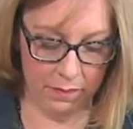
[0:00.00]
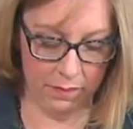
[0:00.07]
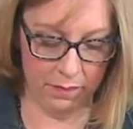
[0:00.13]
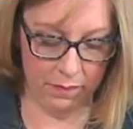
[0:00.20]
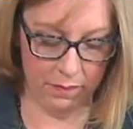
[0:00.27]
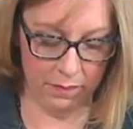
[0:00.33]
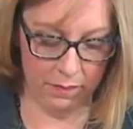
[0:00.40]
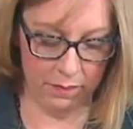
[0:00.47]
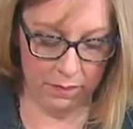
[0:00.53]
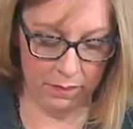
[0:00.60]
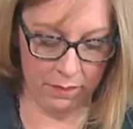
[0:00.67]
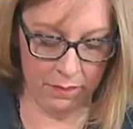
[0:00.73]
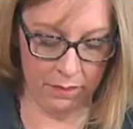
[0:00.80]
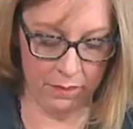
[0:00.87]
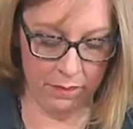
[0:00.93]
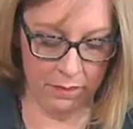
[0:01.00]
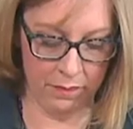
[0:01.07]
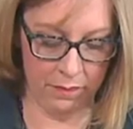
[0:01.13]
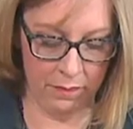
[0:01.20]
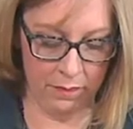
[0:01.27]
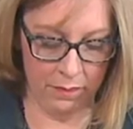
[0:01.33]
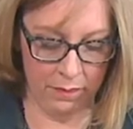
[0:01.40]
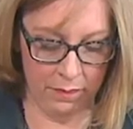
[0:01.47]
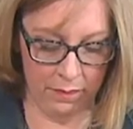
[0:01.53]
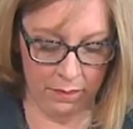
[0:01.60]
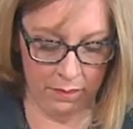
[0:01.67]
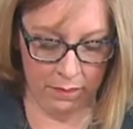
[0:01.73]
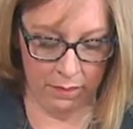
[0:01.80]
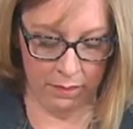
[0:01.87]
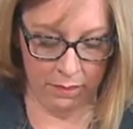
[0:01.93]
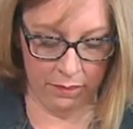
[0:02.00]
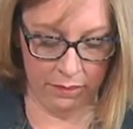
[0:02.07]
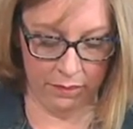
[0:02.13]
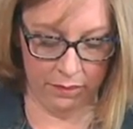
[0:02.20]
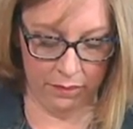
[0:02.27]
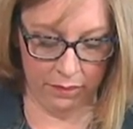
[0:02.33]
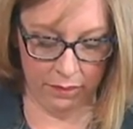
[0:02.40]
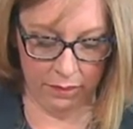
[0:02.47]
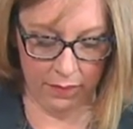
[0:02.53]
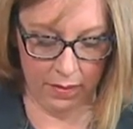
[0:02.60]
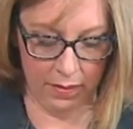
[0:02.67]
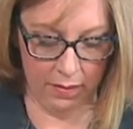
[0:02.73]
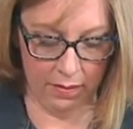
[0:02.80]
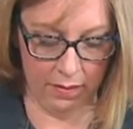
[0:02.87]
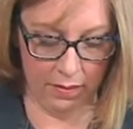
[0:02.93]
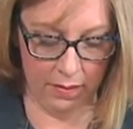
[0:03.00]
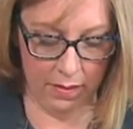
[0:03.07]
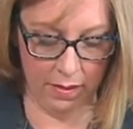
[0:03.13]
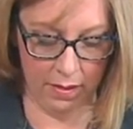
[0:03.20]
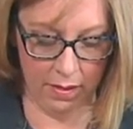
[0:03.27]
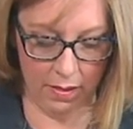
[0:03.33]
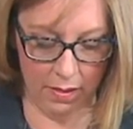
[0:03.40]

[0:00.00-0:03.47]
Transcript: Nothing is said.